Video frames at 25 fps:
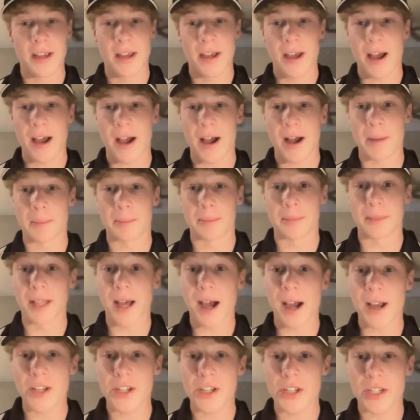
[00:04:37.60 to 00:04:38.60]

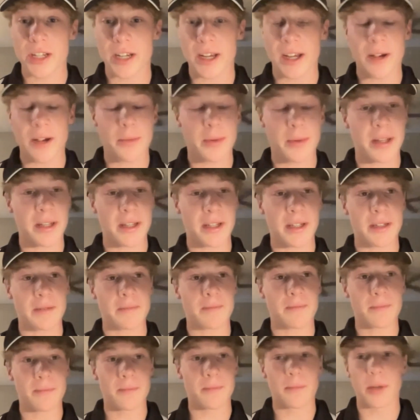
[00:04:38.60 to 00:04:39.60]
Last year
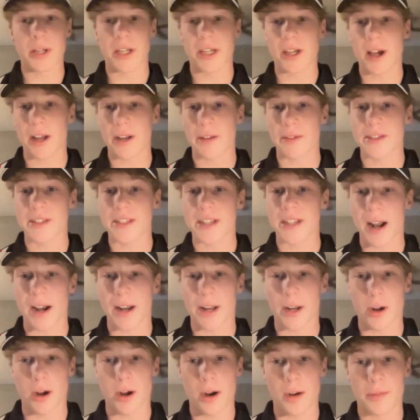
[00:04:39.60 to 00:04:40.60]
we kind of
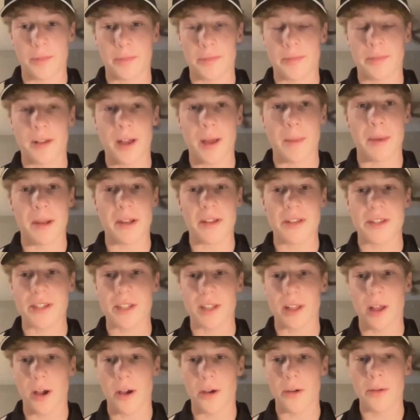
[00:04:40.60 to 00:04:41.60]
started off a bit
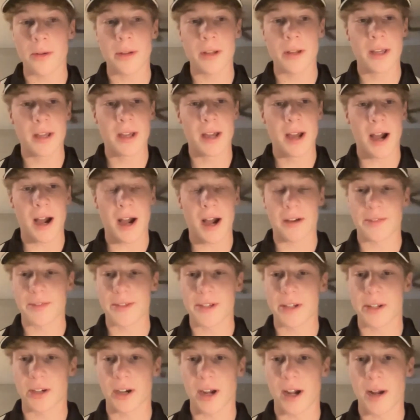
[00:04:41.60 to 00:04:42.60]
slow
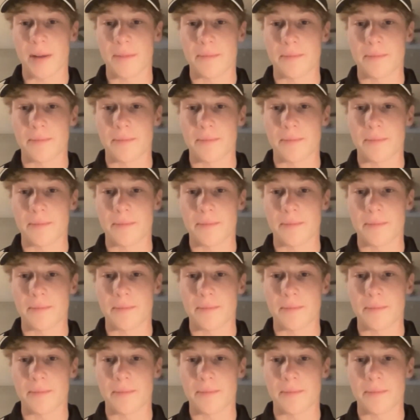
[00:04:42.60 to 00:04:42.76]
after